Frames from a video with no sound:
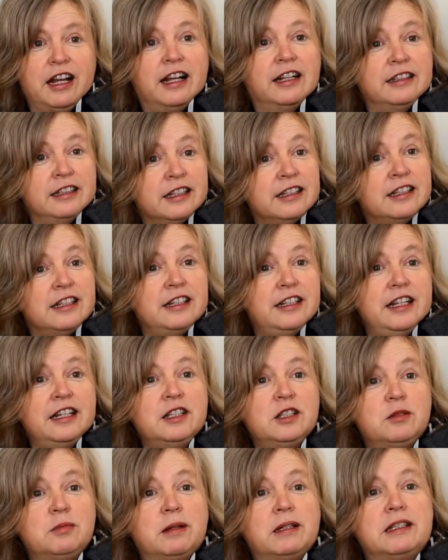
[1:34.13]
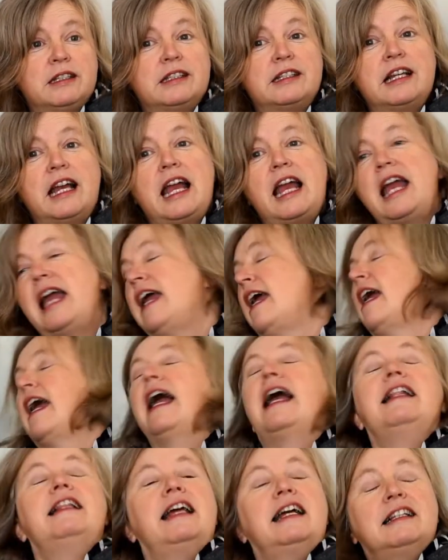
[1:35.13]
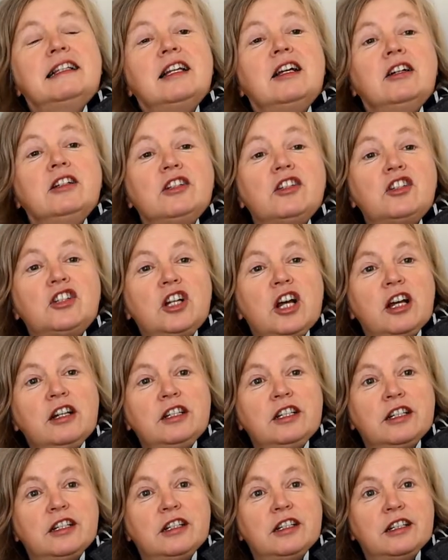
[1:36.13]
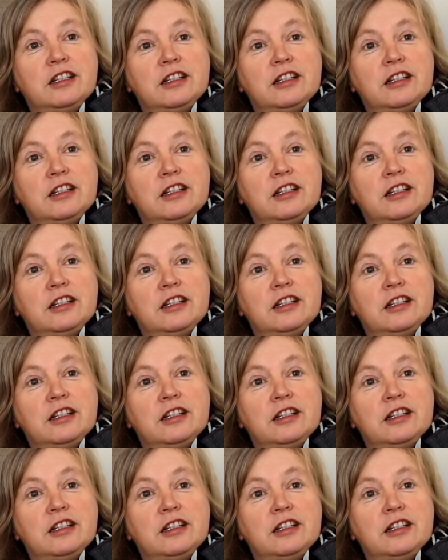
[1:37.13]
And they said, yes, miss. And that's how it started.